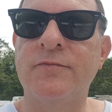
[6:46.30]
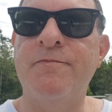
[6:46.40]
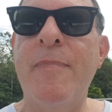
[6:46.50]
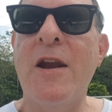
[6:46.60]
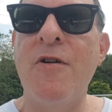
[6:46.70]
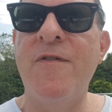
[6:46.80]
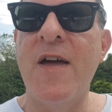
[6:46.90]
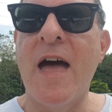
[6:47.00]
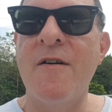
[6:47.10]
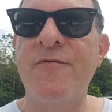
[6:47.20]
Better if
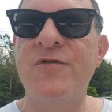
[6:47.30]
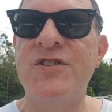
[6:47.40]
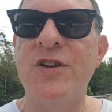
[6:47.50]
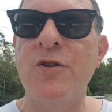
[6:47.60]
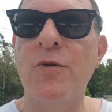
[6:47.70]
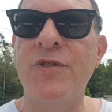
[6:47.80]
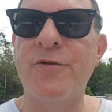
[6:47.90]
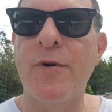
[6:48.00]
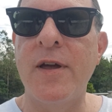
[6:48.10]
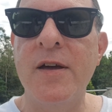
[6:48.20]
you have two or
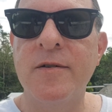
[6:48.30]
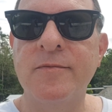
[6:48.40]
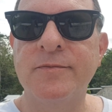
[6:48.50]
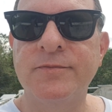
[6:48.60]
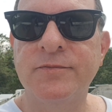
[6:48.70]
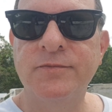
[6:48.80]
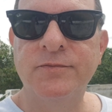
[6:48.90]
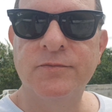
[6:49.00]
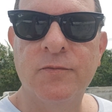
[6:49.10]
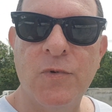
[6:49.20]
three,
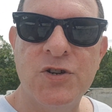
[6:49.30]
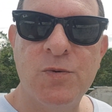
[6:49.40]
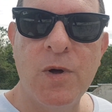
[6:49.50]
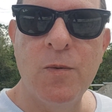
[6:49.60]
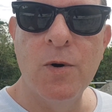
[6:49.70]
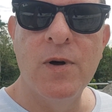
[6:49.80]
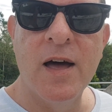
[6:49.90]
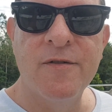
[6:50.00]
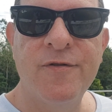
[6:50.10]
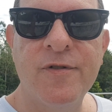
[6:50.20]
which we will
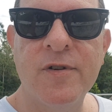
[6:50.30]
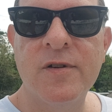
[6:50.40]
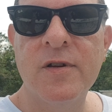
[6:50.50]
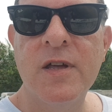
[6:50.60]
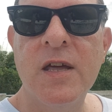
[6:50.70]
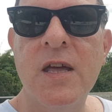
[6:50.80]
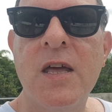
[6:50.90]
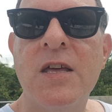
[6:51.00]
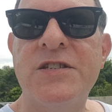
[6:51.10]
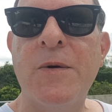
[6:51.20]
have.
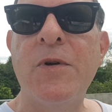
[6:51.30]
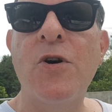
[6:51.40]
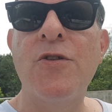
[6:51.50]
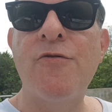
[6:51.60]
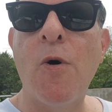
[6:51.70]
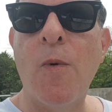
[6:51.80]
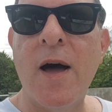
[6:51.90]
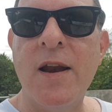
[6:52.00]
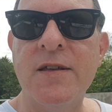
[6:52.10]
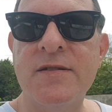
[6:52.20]
So we've got the
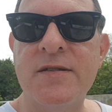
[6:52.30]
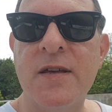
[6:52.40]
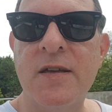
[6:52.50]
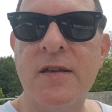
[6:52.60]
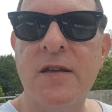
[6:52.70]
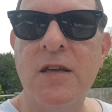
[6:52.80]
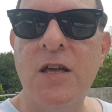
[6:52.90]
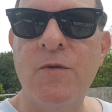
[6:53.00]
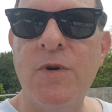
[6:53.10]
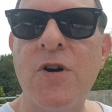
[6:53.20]
Rottweilers.
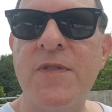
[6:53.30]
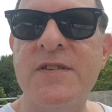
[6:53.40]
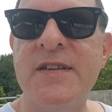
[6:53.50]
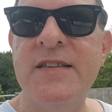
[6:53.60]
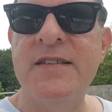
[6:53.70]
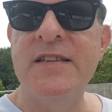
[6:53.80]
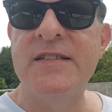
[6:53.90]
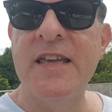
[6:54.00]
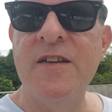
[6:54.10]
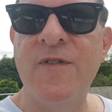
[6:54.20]
We've got the
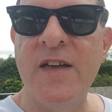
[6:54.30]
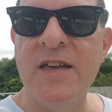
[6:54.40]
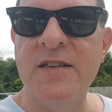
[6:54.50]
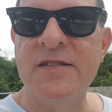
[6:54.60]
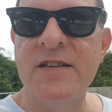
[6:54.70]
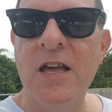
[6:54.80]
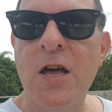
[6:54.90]
CCTVs.